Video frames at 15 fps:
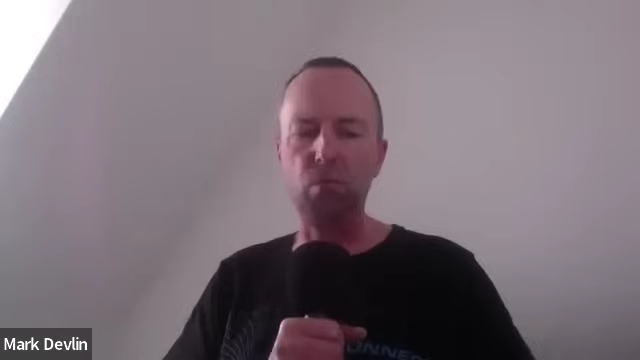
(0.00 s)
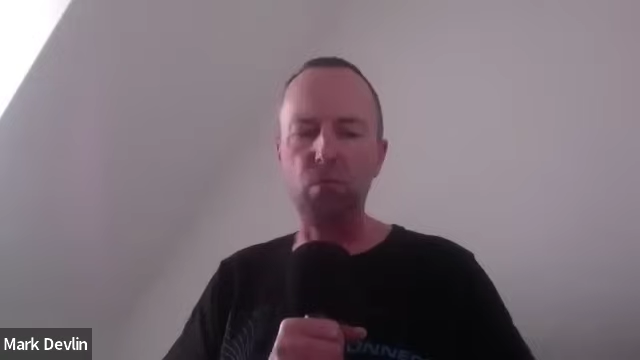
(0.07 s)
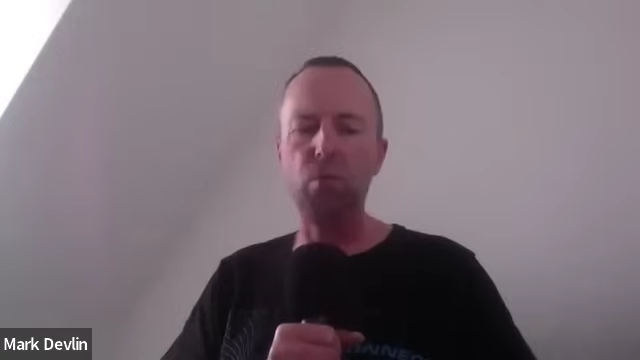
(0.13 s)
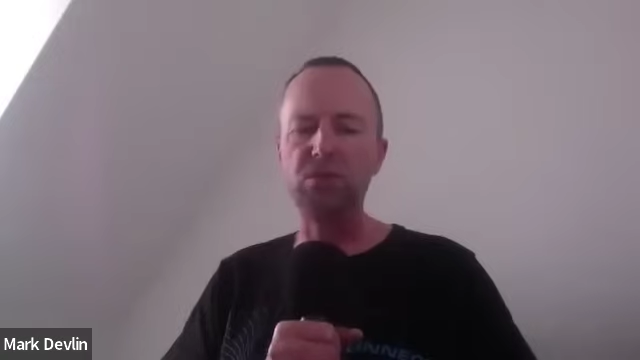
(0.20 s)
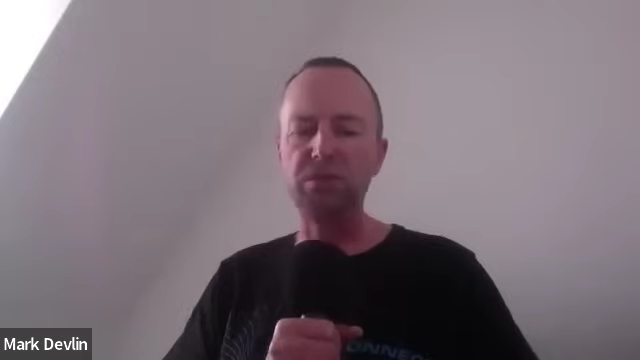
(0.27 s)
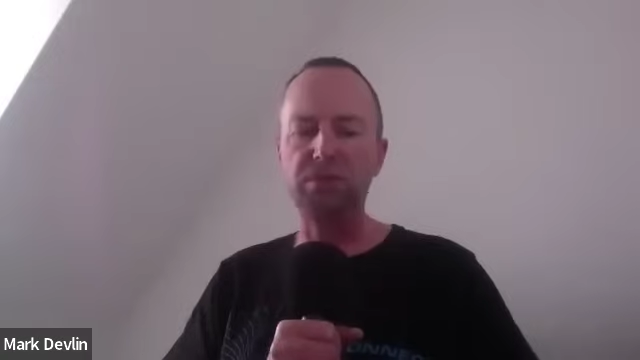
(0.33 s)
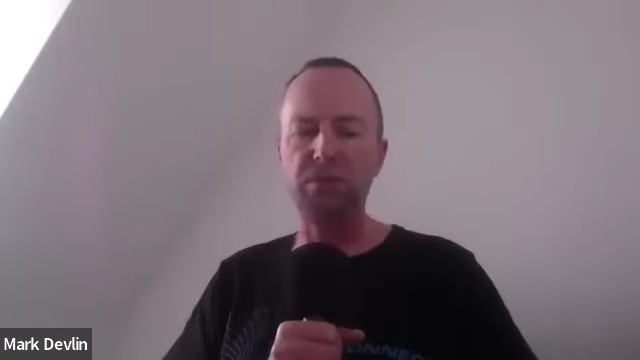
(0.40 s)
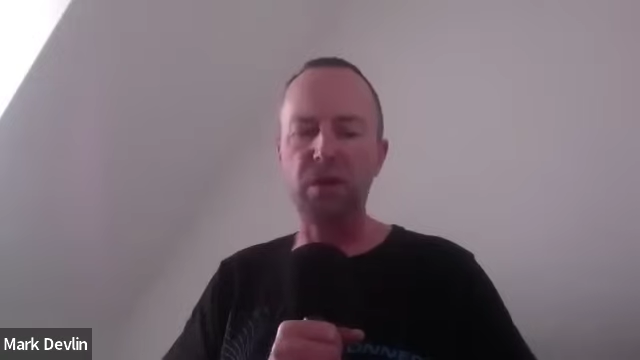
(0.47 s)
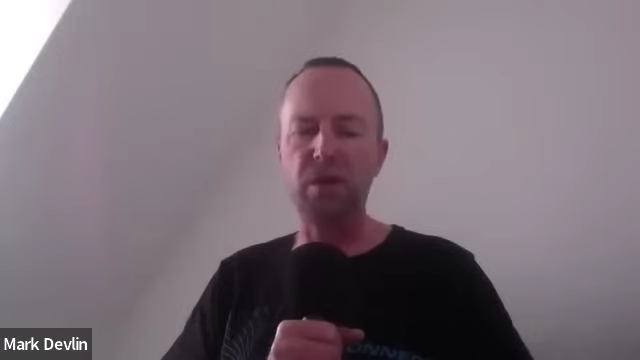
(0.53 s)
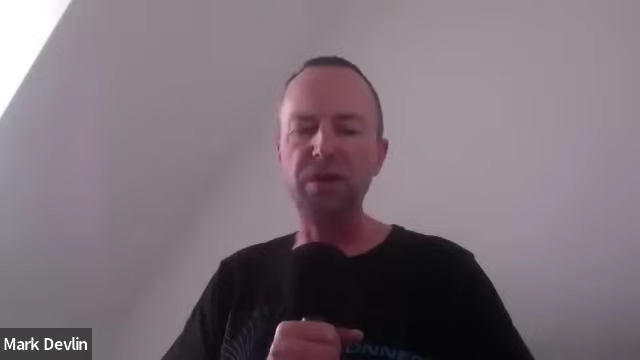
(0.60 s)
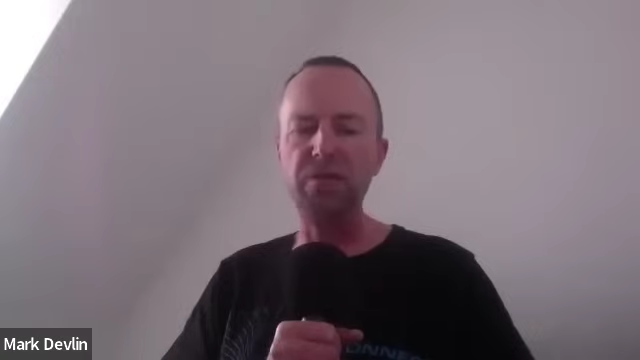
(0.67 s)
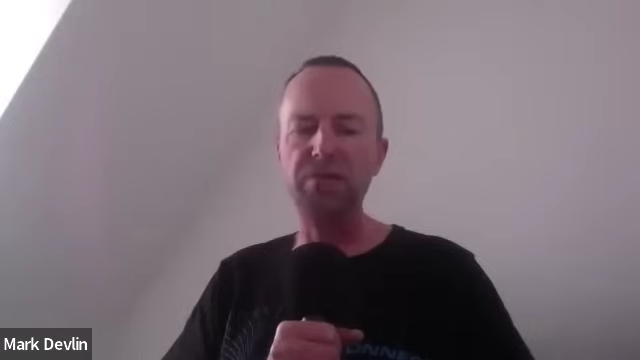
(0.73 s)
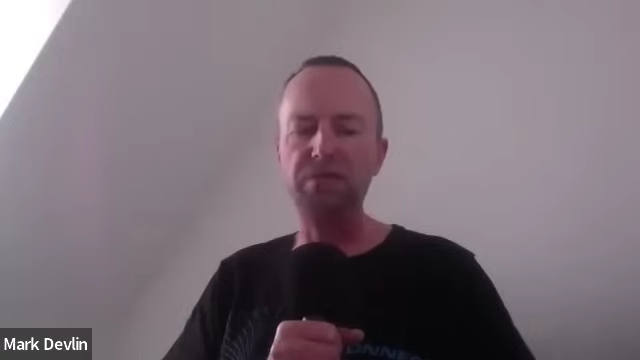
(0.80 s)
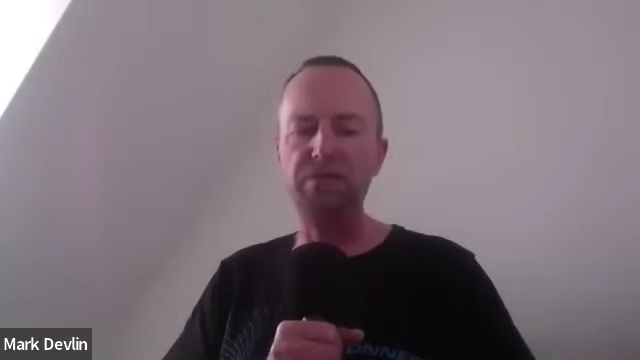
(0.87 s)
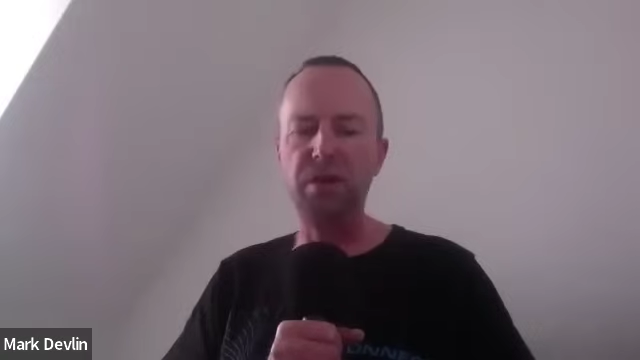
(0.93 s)
walks of
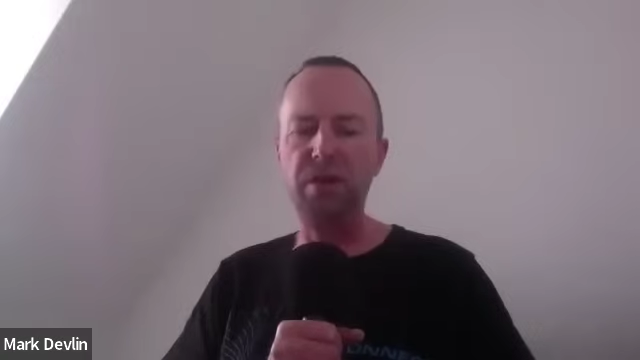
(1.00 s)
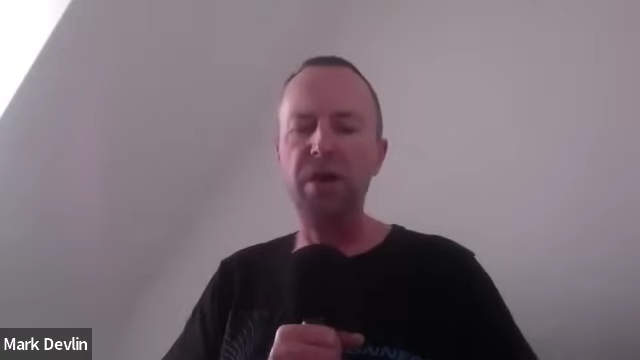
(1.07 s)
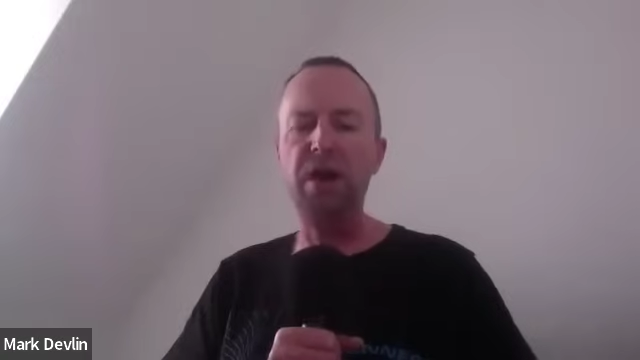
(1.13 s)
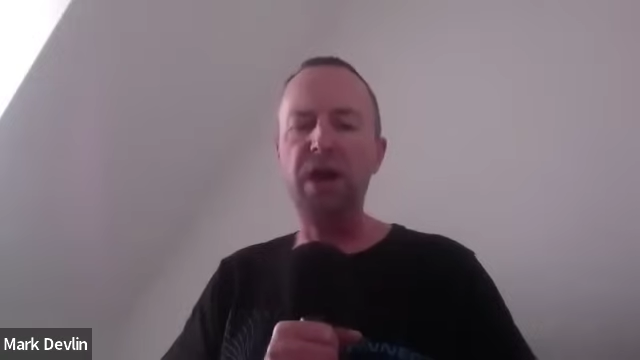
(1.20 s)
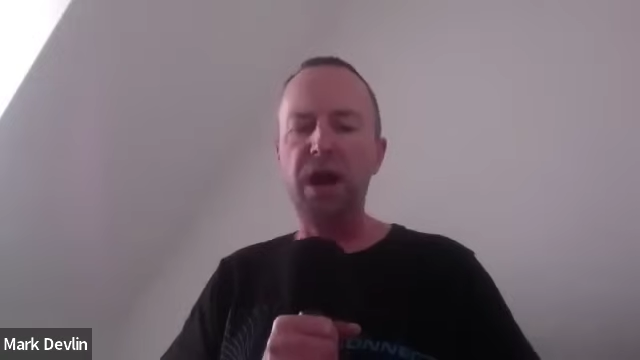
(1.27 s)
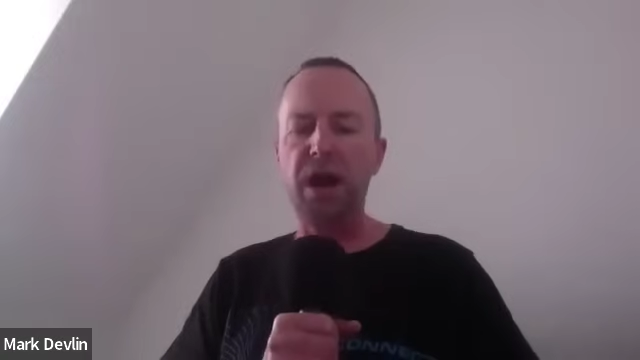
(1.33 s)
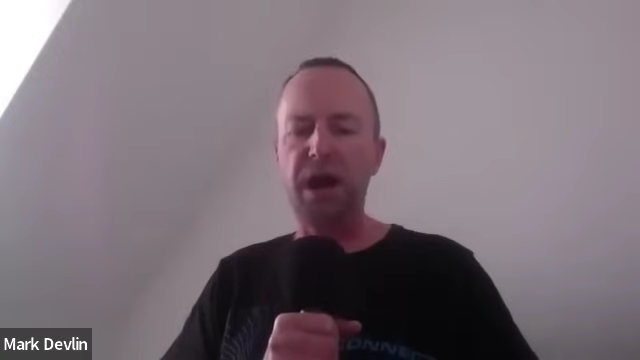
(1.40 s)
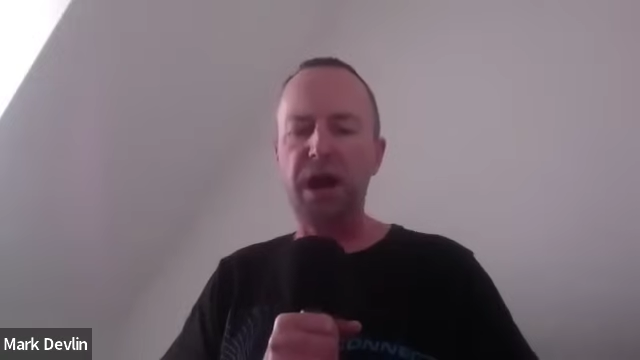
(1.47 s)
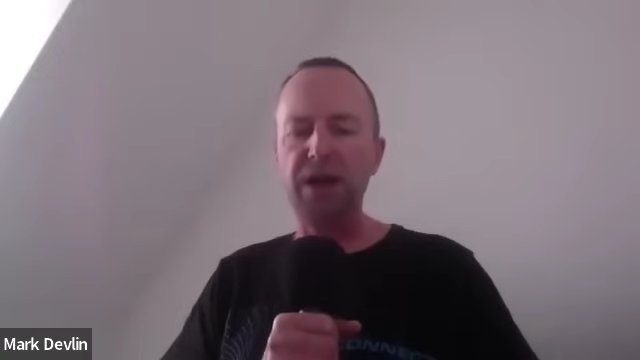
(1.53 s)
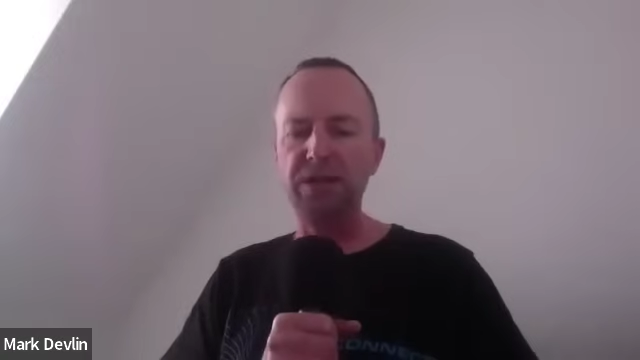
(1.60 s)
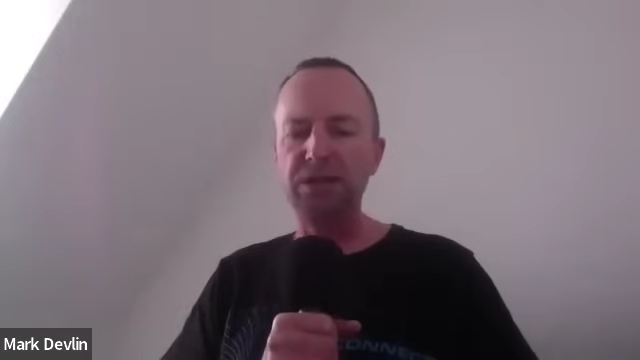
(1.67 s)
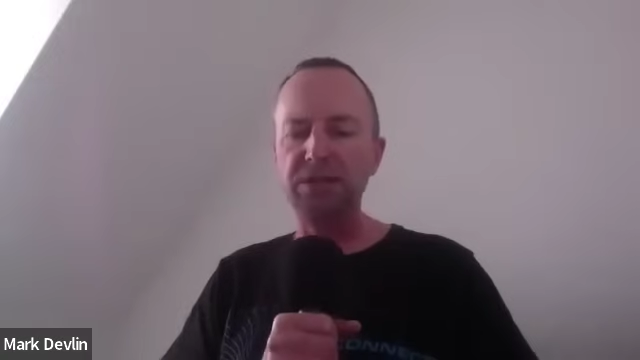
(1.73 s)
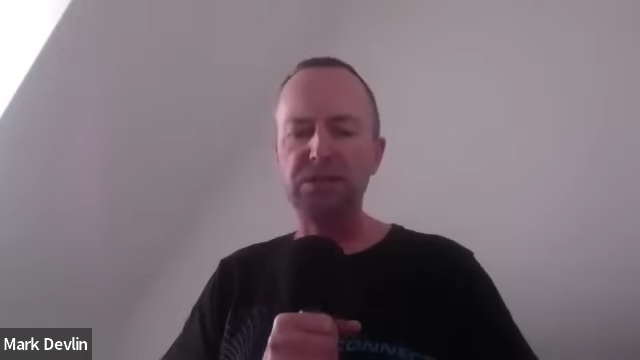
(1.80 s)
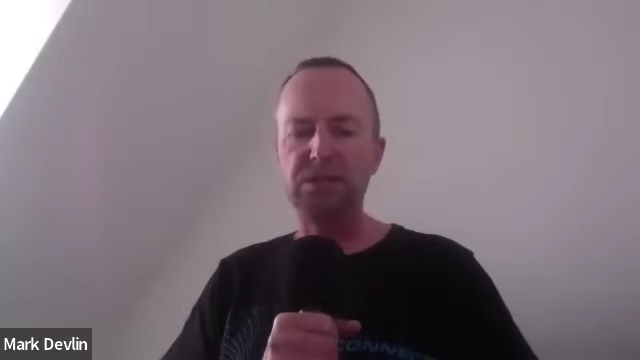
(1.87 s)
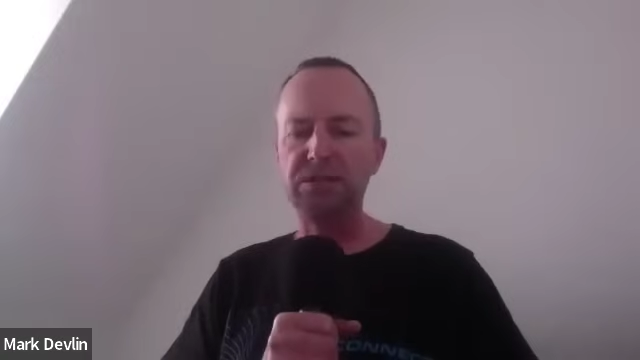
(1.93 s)
life,
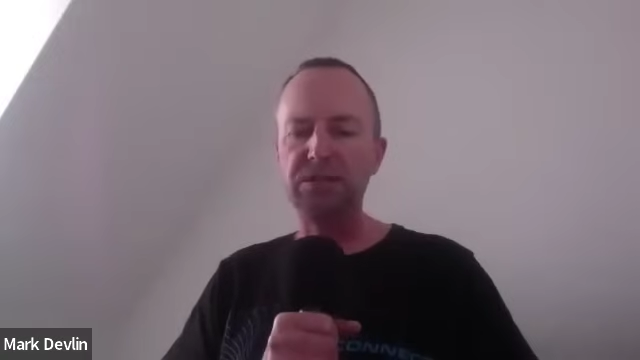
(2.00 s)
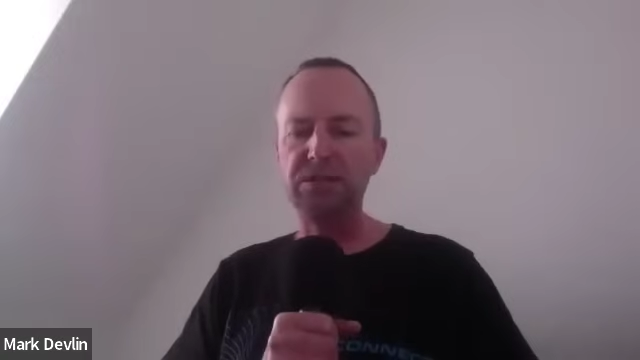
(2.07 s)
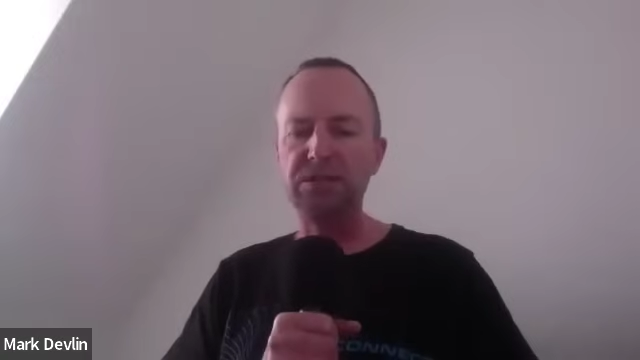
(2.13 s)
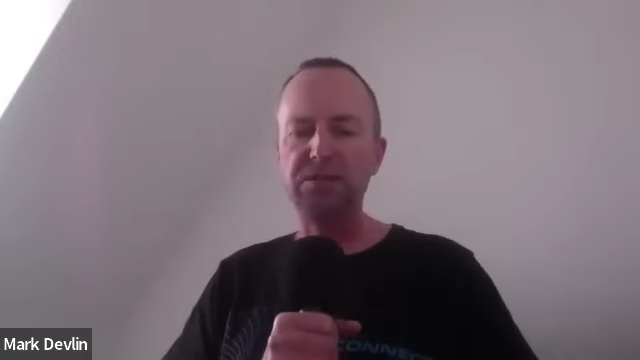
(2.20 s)
and